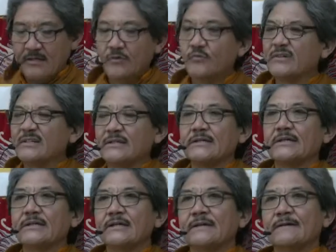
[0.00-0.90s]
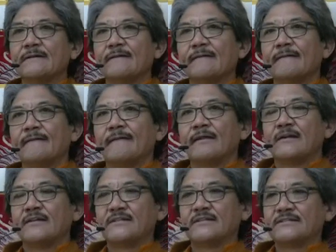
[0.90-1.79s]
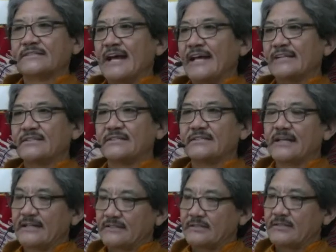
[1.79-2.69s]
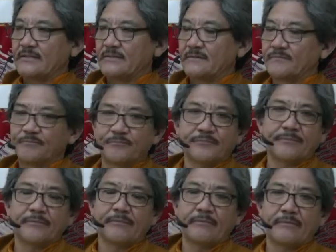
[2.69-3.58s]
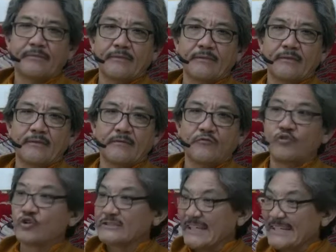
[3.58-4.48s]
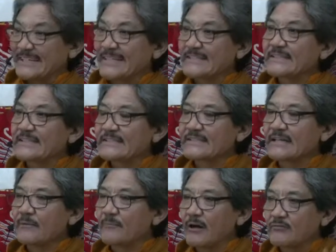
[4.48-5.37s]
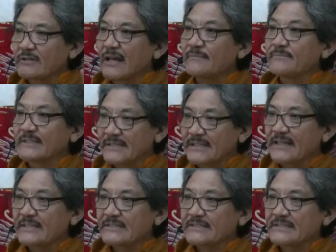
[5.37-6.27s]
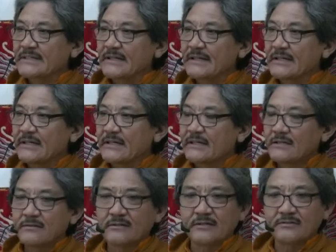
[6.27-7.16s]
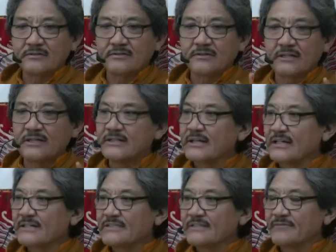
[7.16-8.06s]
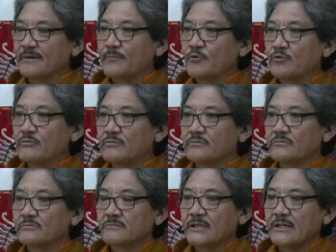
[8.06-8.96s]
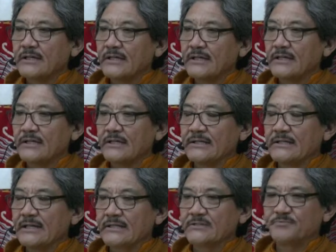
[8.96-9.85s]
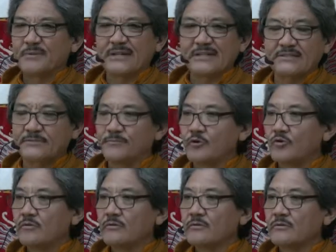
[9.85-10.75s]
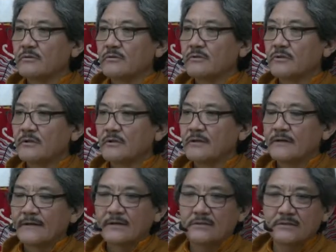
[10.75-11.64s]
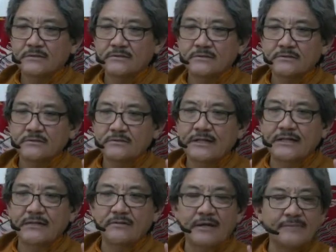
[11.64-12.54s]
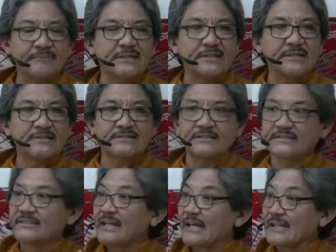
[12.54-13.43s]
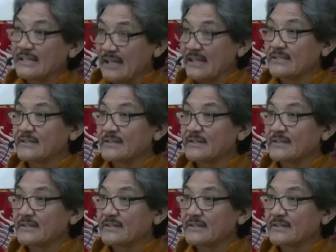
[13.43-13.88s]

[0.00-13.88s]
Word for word: we recite that uh, four sentences about the emptiness that's an inconceivable, inexpressible uh, emptiness is like that.